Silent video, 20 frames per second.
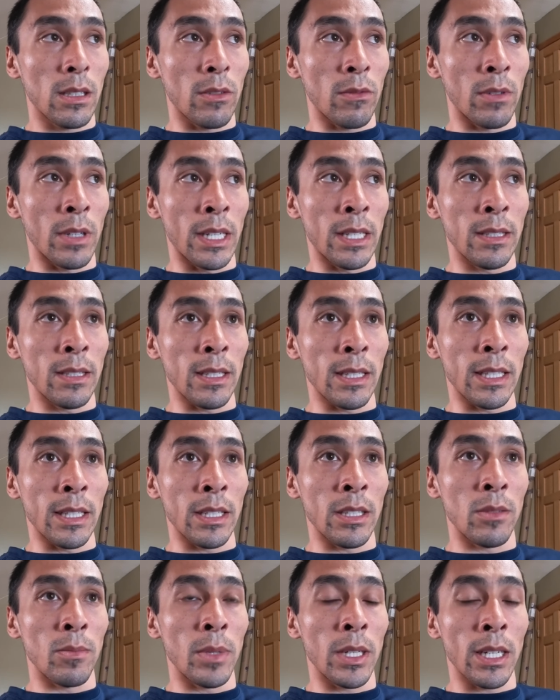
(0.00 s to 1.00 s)
reason
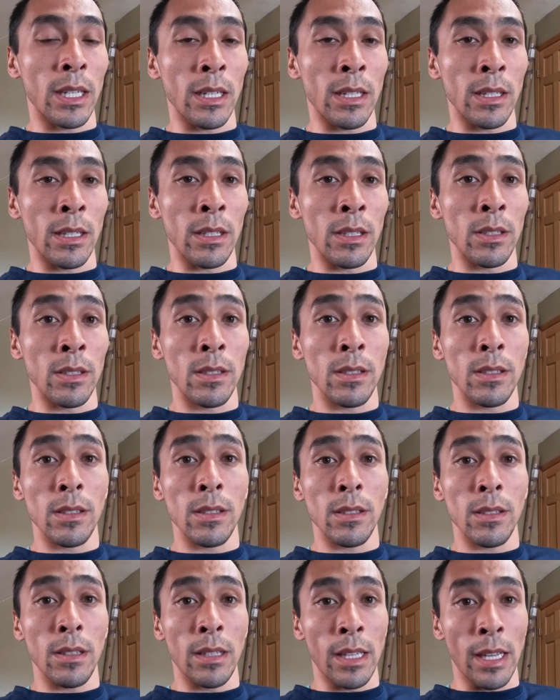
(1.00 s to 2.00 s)
is
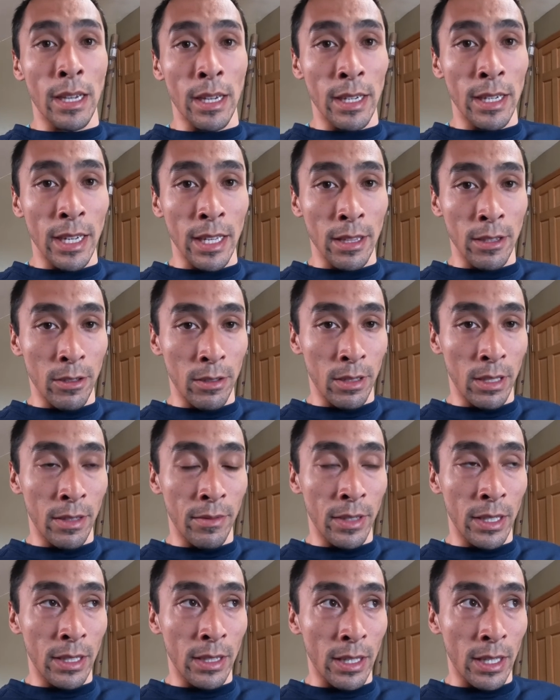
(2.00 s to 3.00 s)
because that, again, they're
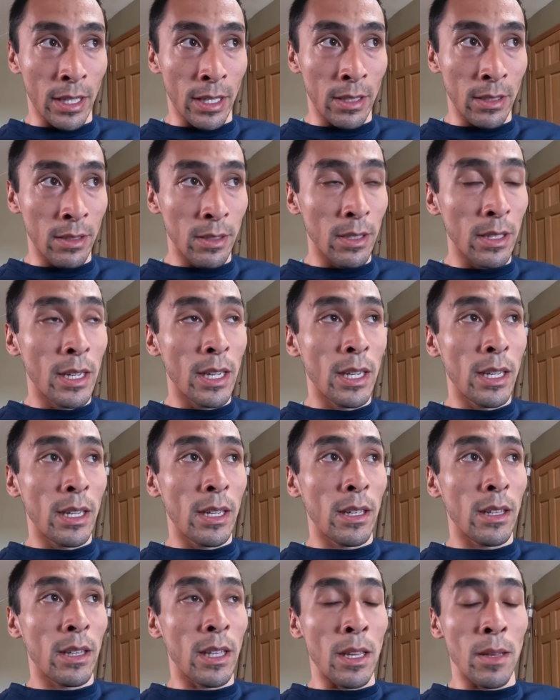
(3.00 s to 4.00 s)
living things.
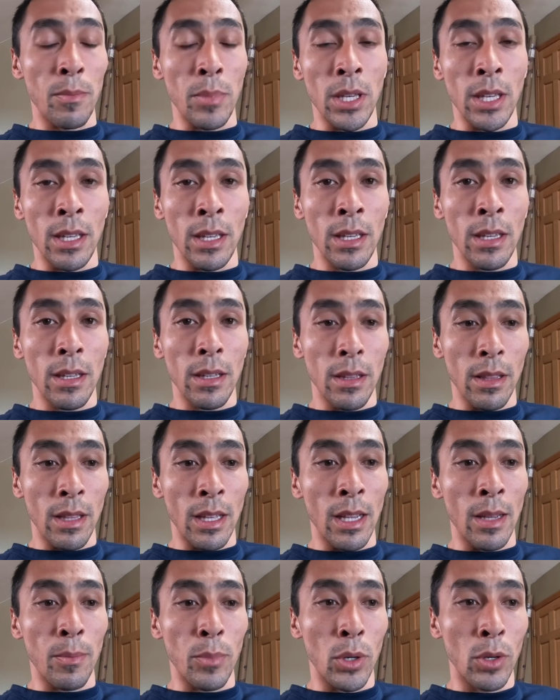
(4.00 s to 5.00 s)
They pee,
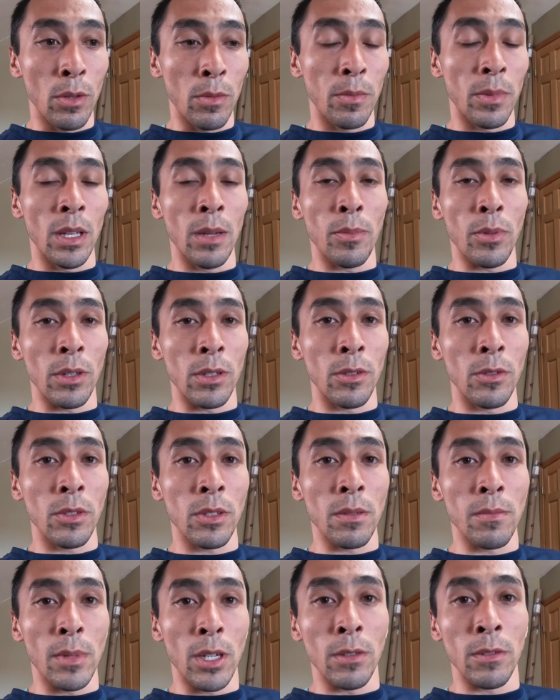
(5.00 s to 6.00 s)
they poop, they
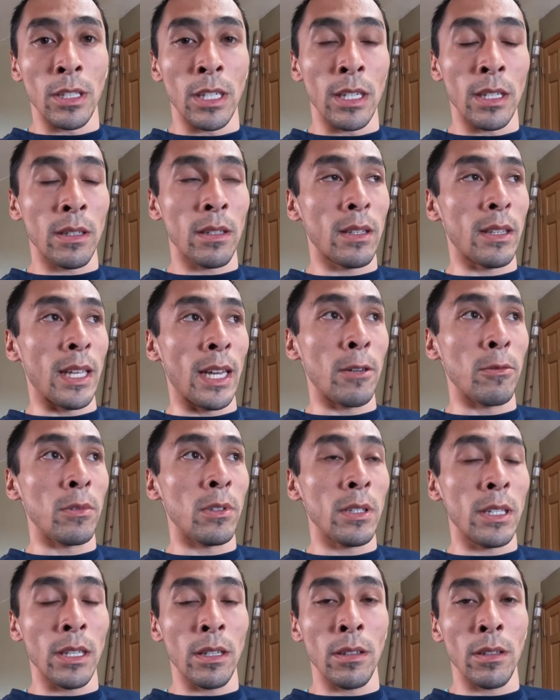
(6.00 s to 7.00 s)
produce ammonia. That
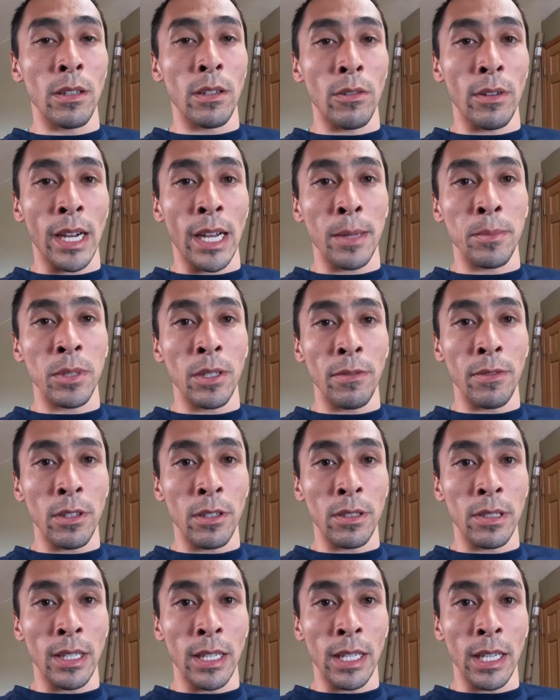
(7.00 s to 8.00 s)
will kill the crabs if
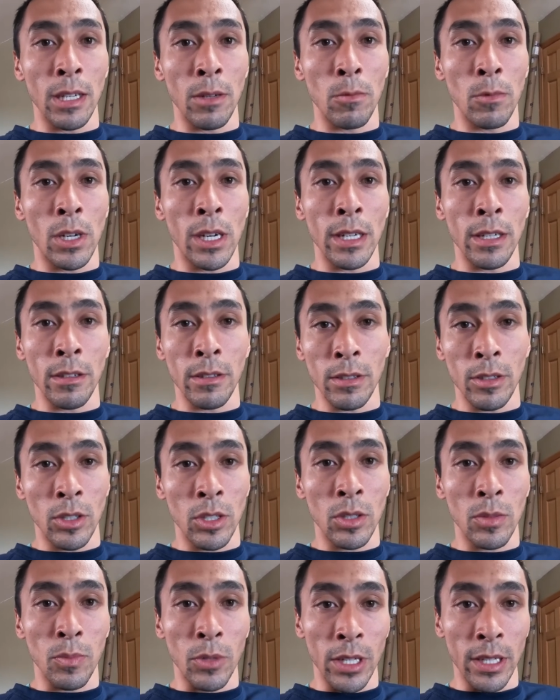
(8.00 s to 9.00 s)
they're sitting in water and they're
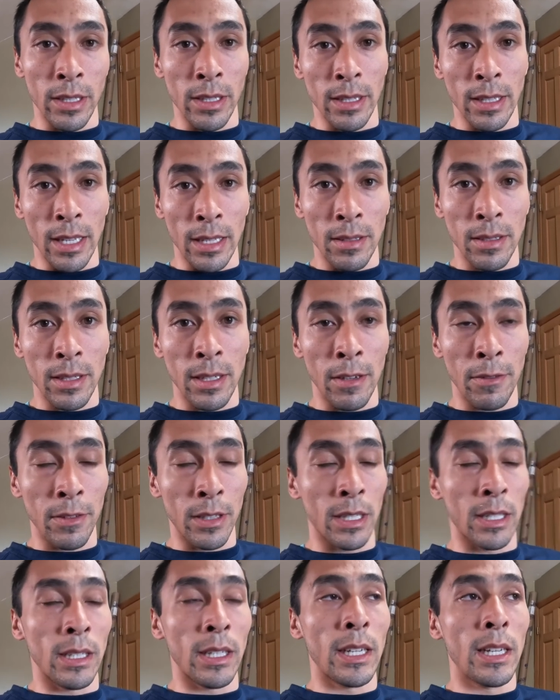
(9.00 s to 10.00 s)
just breathing that stuff
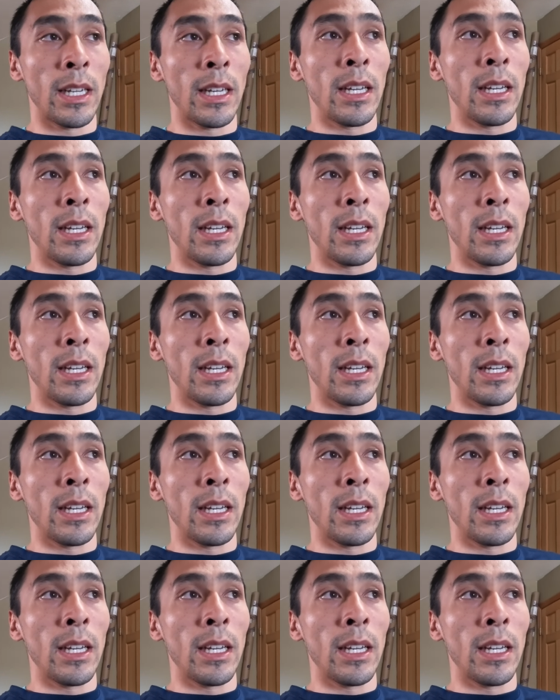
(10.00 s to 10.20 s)
in